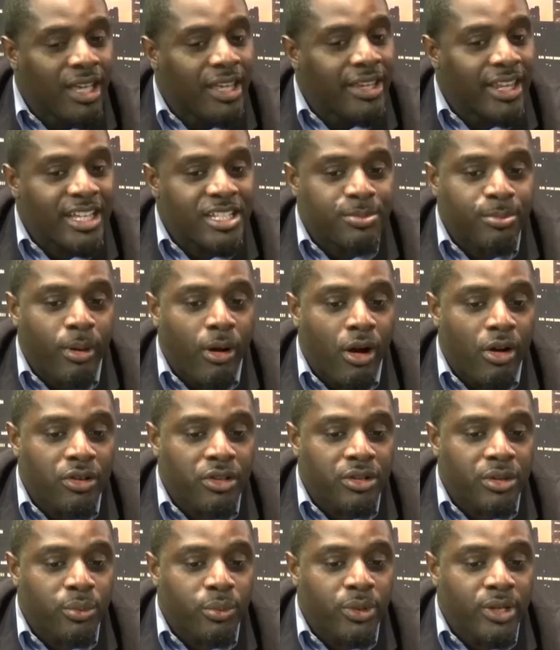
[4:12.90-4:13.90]
that's part of
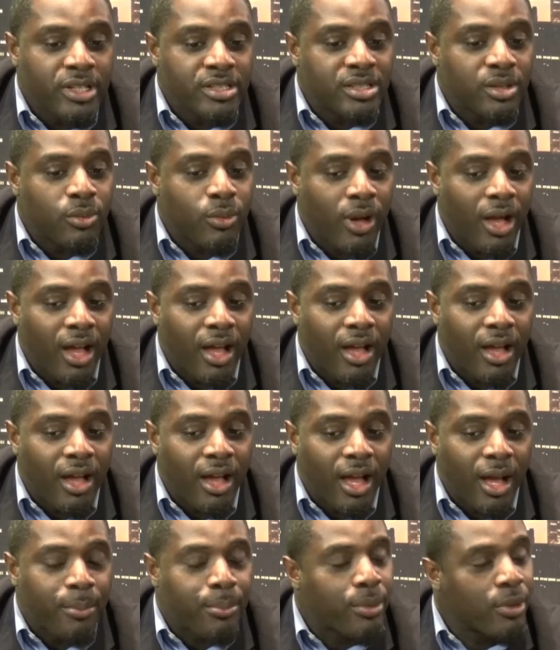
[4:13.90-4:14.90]
the reason why
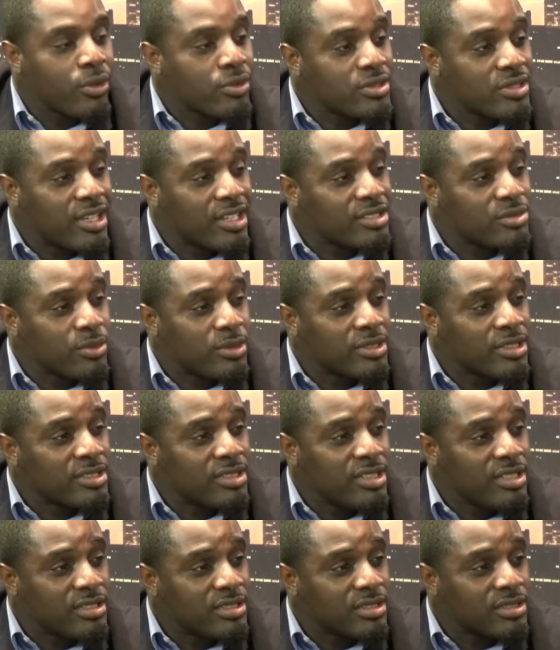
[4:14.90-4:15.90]
I protest with the
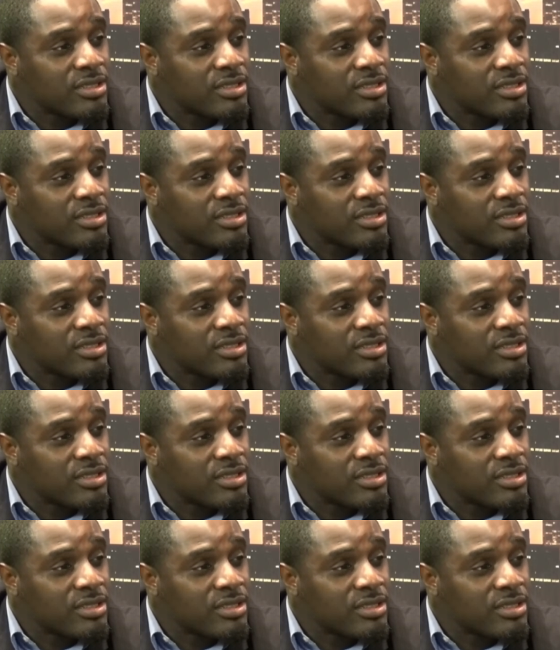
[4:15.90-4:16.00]
teachers,